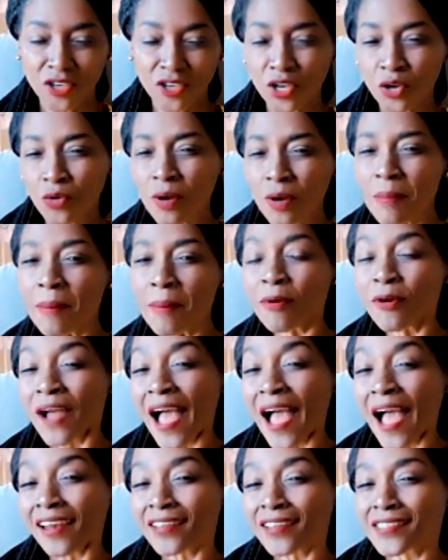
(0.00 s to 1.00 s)
Do you
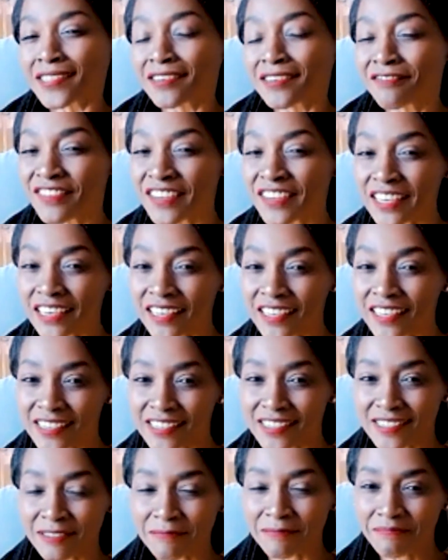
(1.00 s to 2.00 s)
remember Allyson
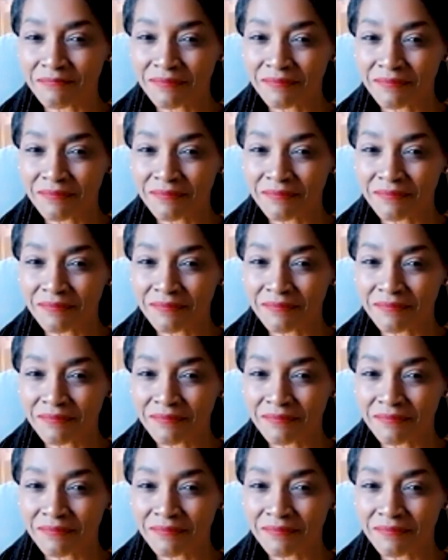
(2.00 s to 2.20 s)
Felix?